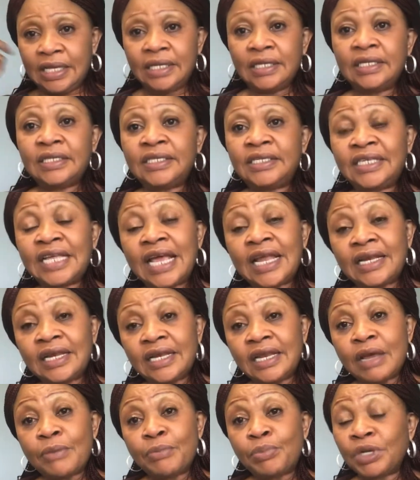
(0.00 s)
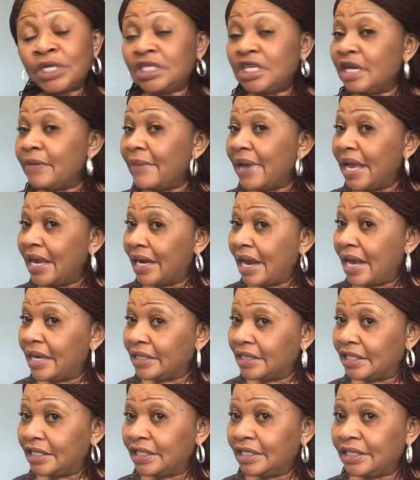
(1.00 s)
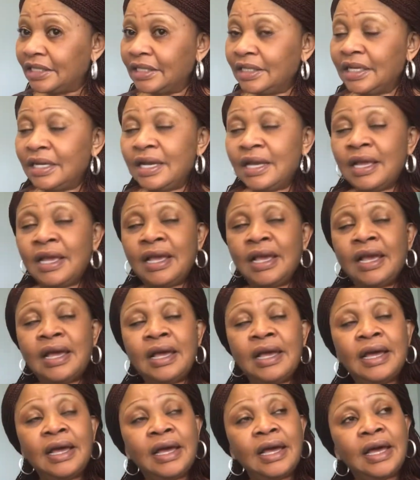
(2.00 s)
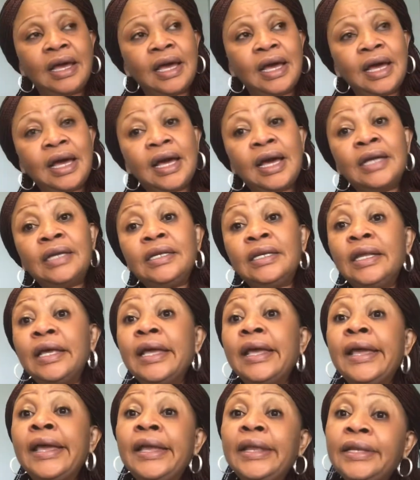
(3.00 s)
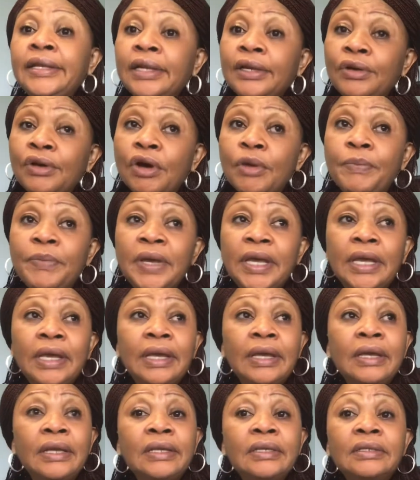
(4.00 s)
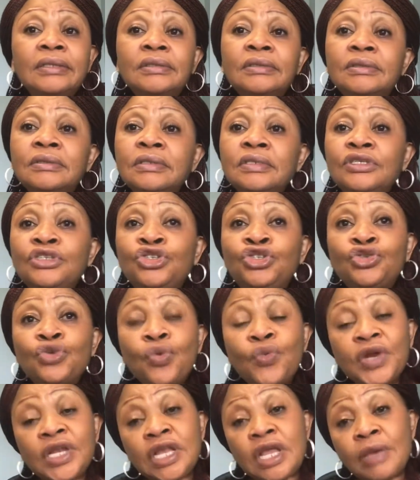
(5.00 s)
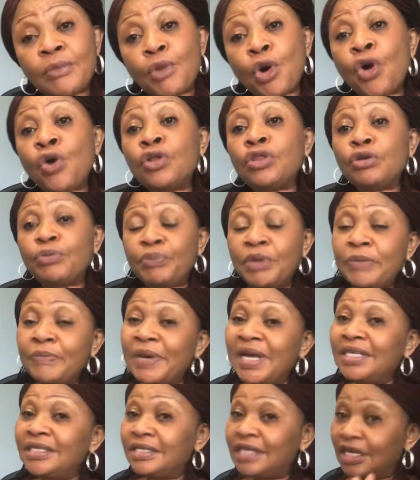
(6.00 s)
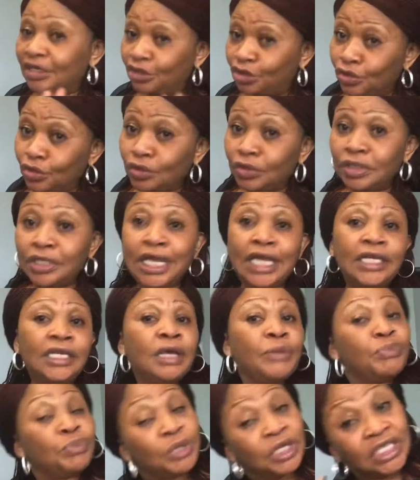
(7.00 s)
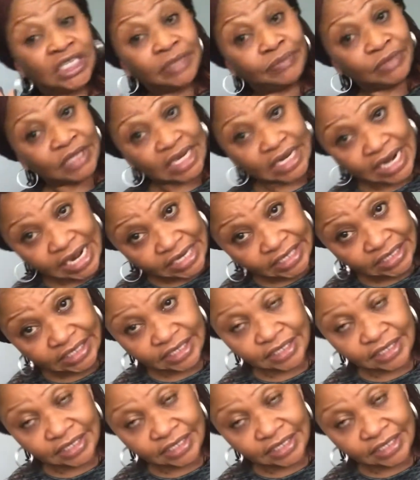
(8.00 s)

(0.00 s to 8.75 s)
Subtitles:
said they bought him a land, and they ended up showing him all the papers that showed that they bought him the land,